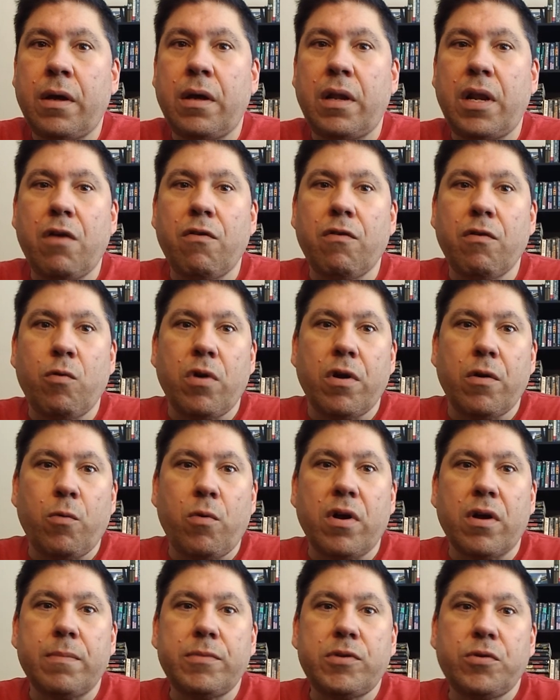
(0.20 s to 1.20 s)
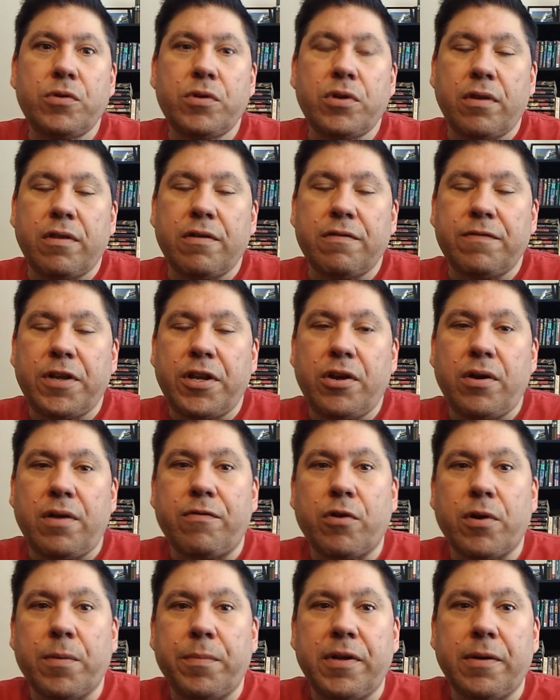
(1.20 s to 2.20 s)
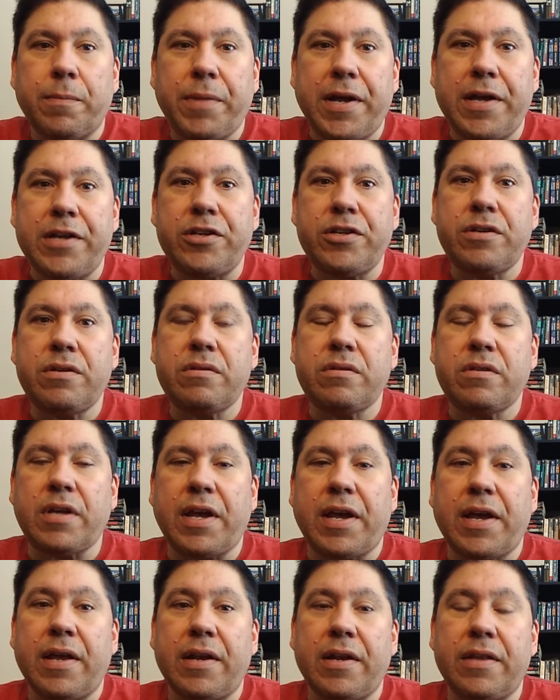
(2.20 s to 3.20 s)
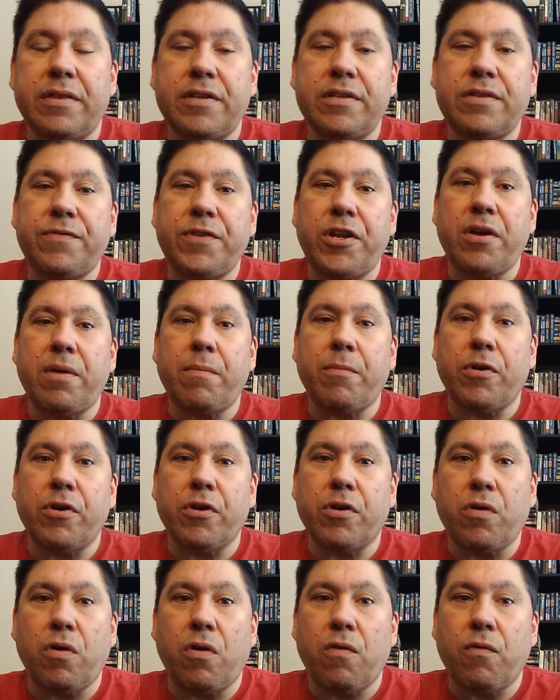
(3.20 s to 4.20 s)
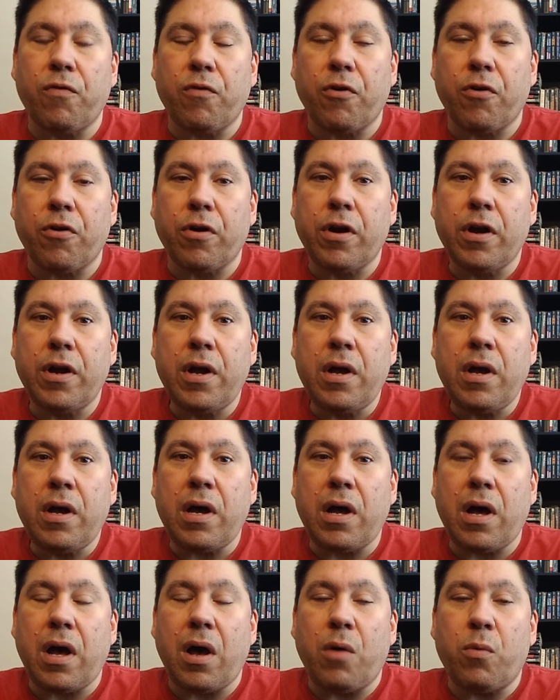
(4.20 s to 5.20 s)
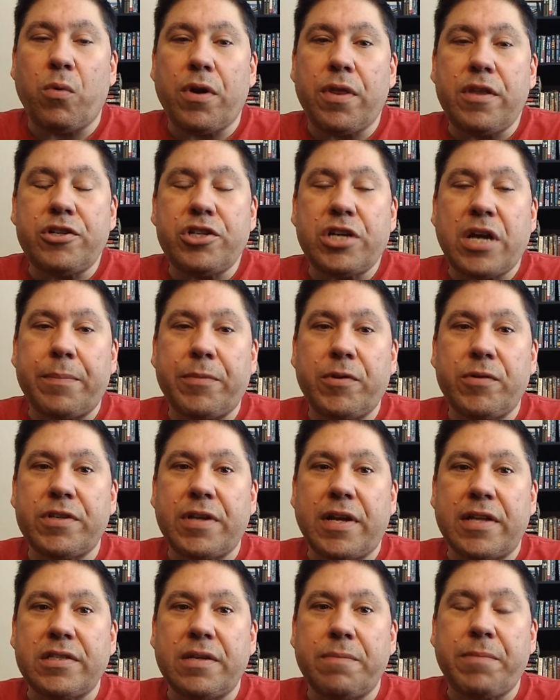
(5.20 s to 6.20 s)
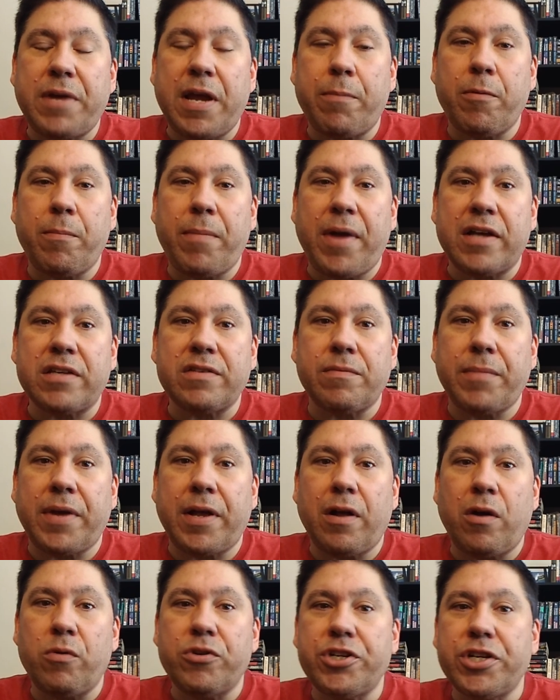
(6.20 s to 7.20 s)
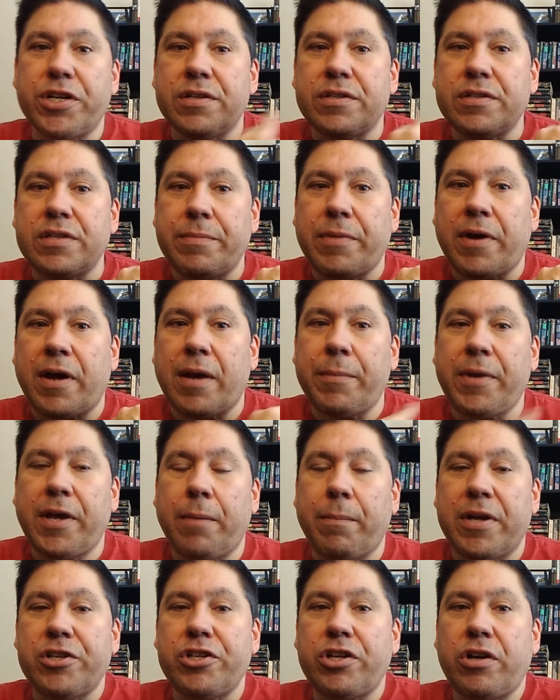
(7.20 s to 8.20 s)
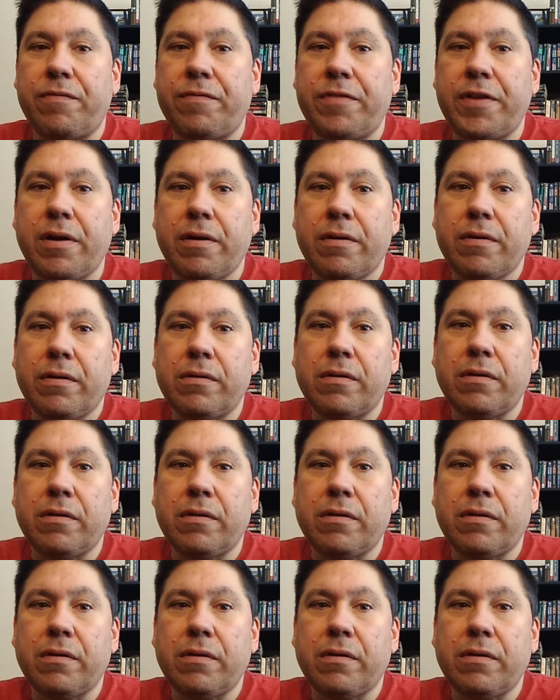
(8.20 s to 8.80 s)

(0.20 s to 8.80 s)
Hello everyone and welcome to another video of Cryptic Pages, and in this video I'm going to go over one of the chapters that's in Paperbacks from Hell, which you can see behind me on my shelf there,